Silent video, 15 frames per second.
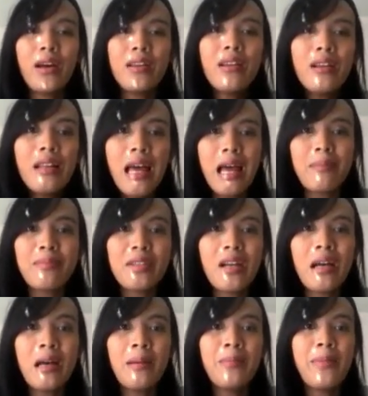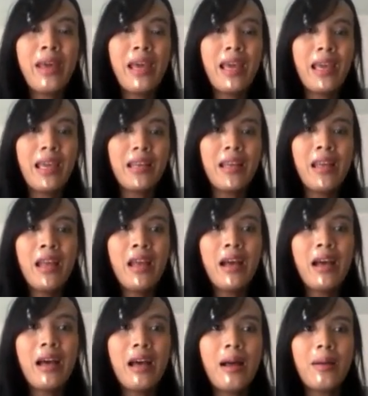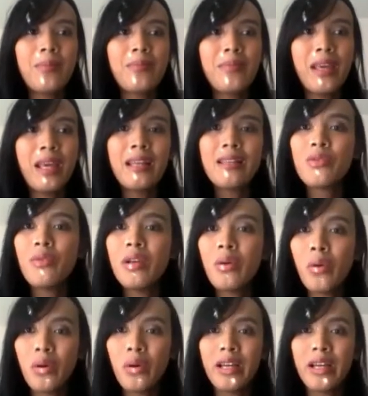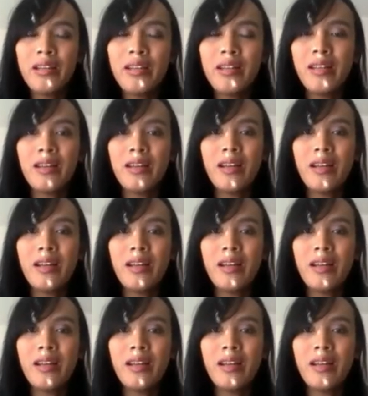your laptop, and it's recorded